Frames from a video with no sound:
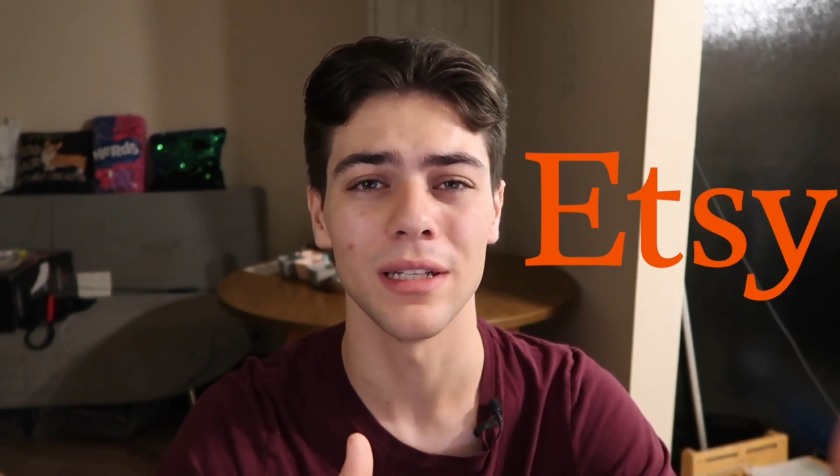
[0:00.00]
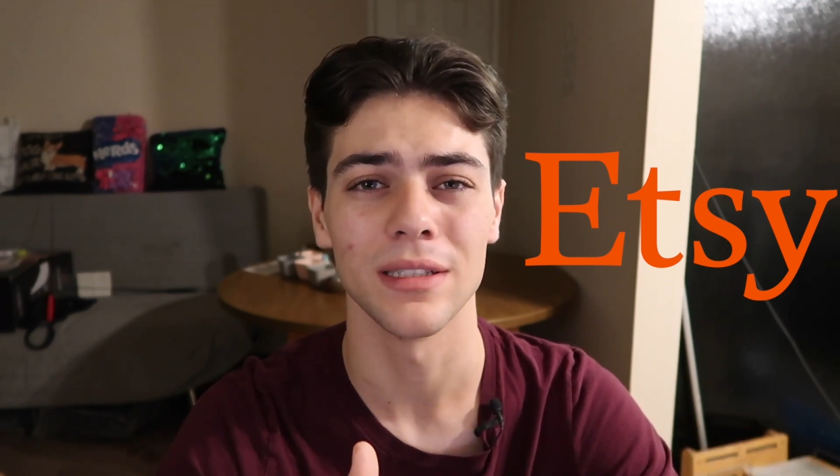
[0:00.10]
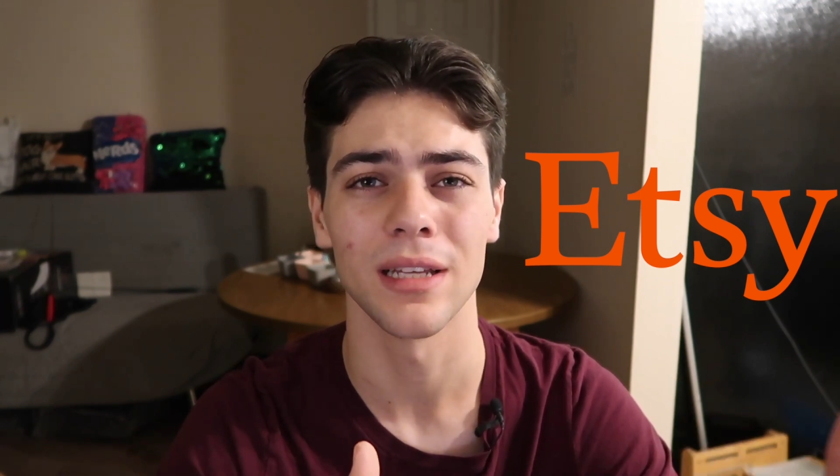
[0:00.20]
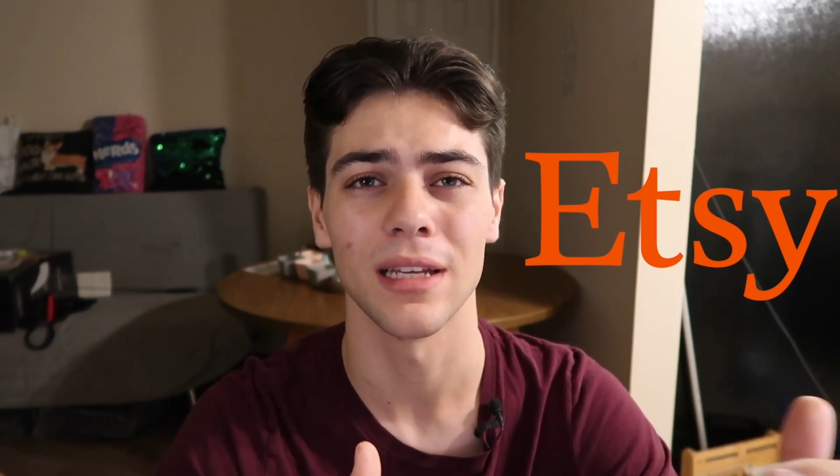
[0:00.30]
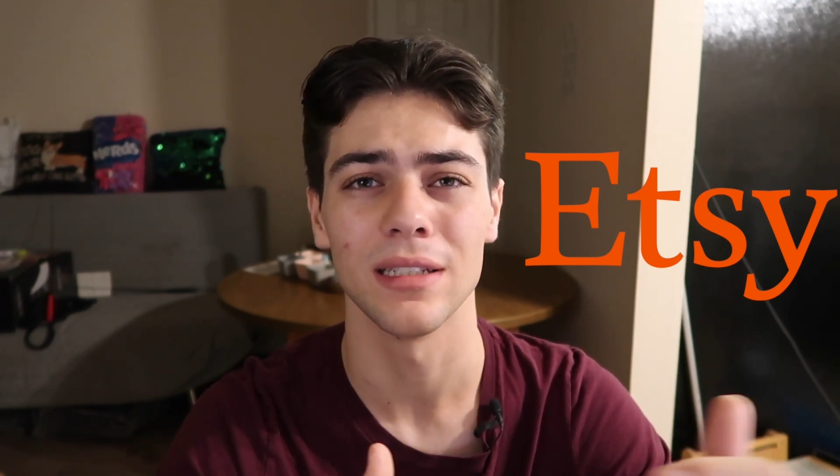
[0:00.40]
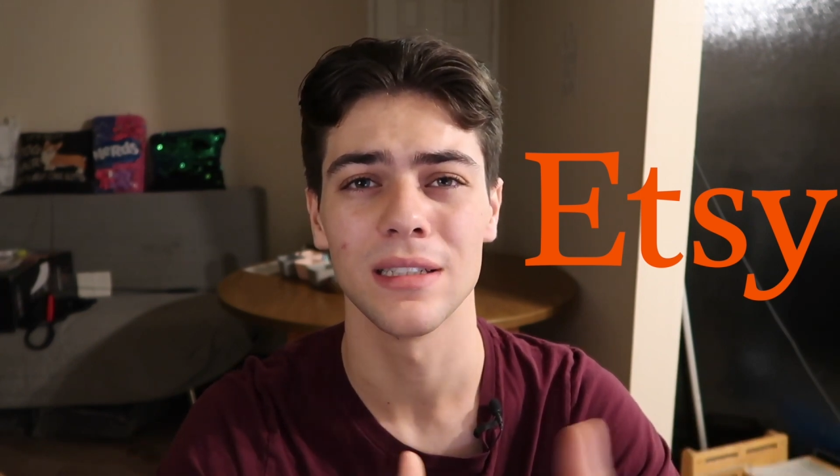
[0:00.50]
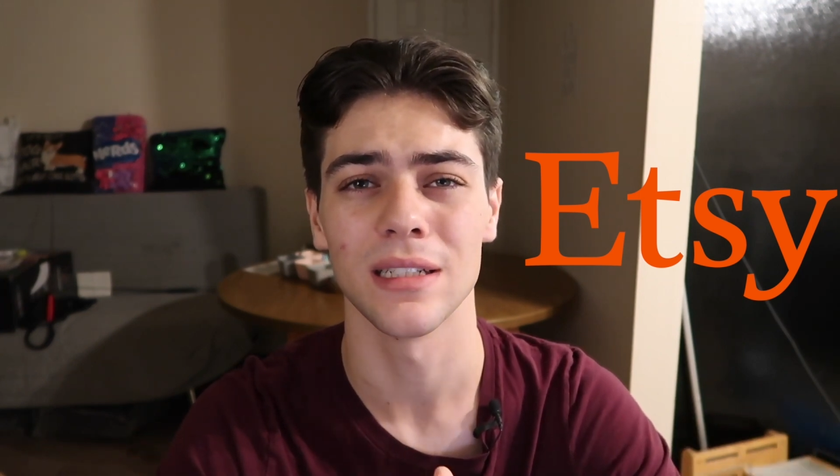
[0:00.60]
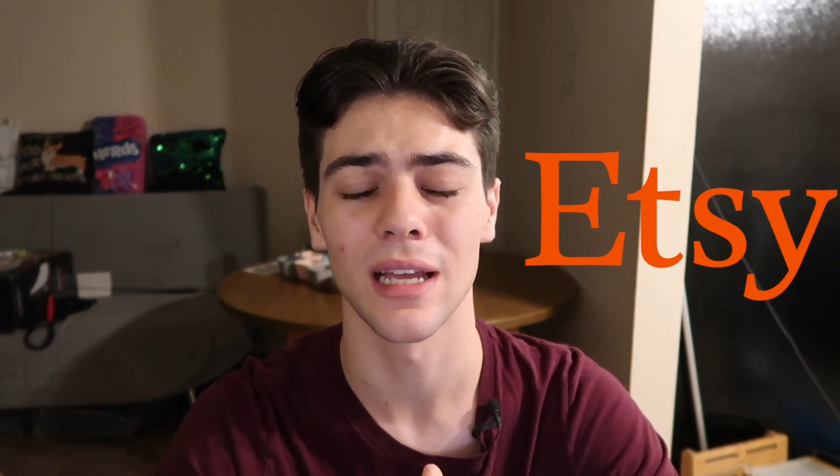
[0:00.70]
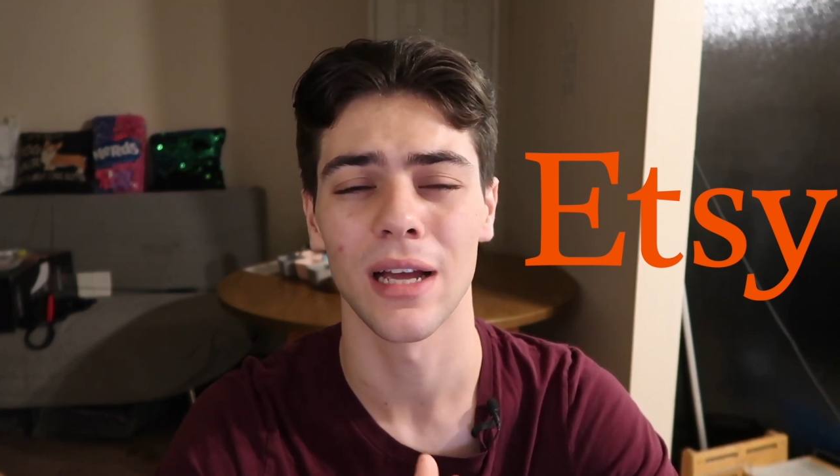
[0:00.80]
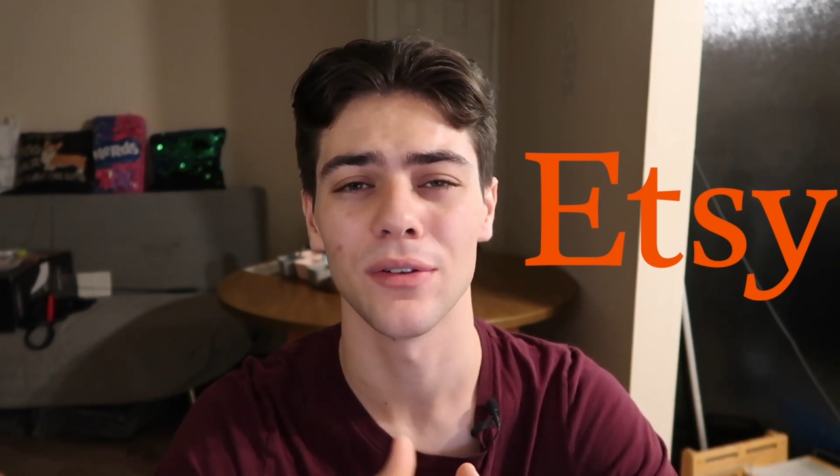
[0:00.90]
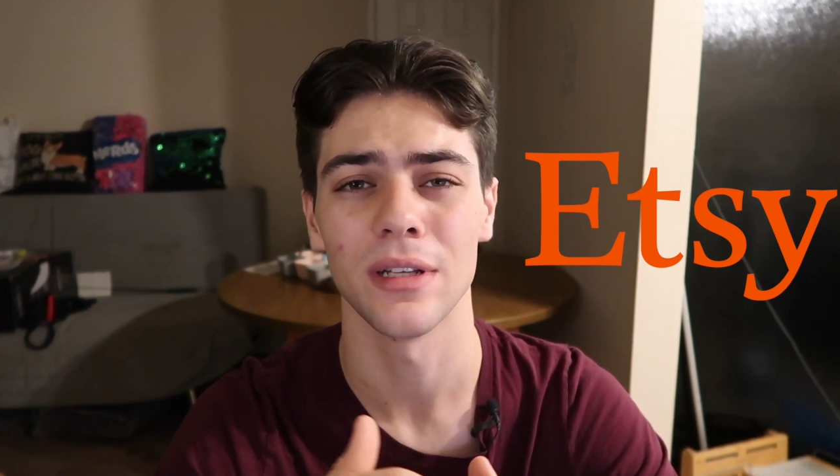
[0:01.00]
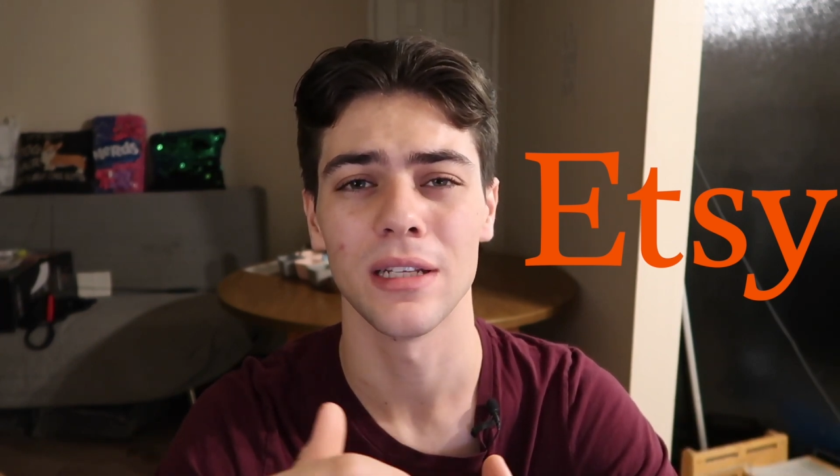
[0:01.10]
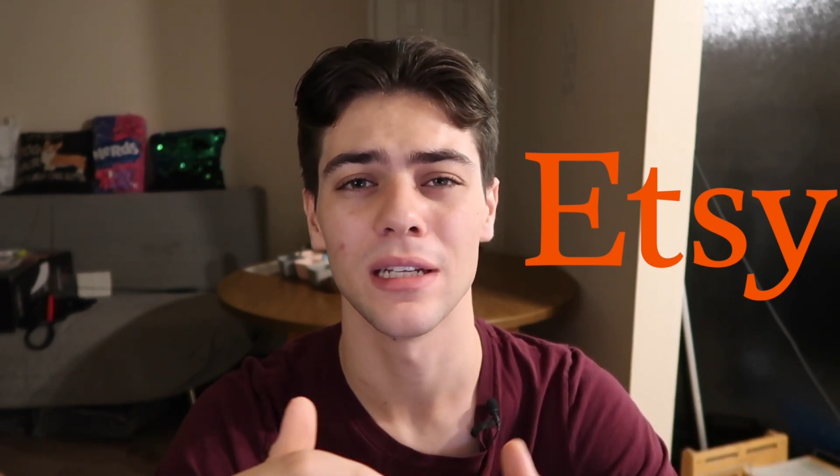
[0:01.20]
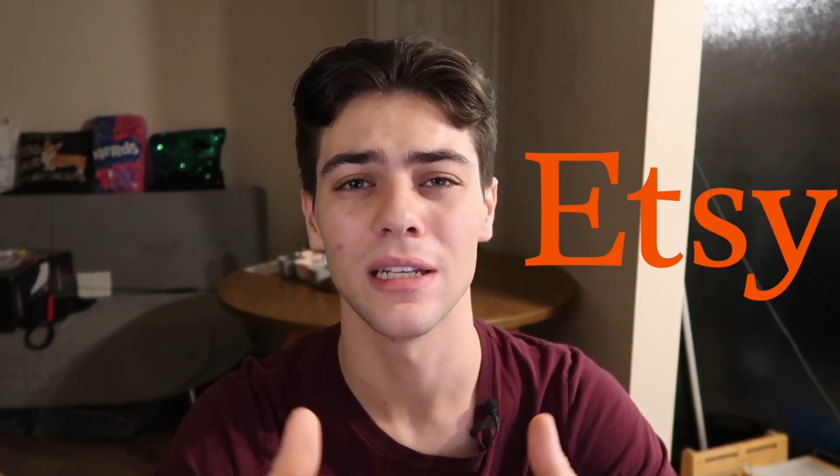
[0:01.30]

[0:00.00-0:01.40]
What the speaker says: insights into how they can